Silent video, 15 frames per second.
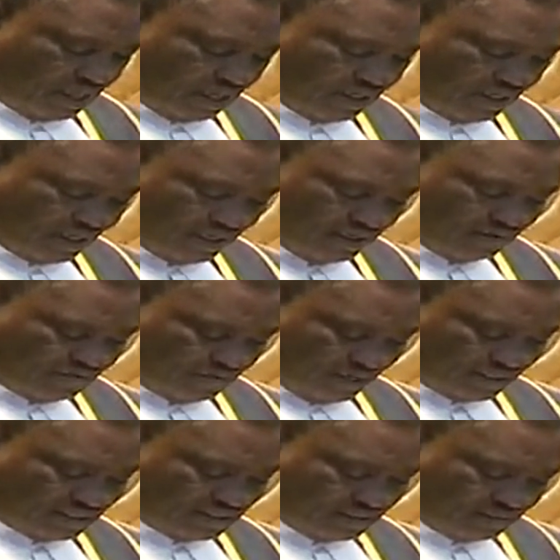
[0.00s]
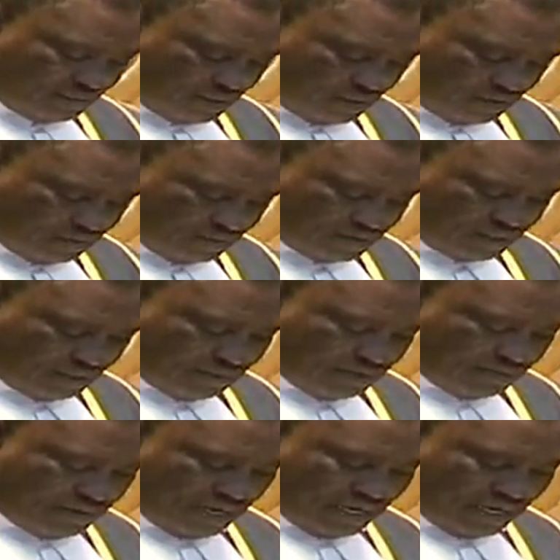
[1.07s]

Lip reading: and any facts which a member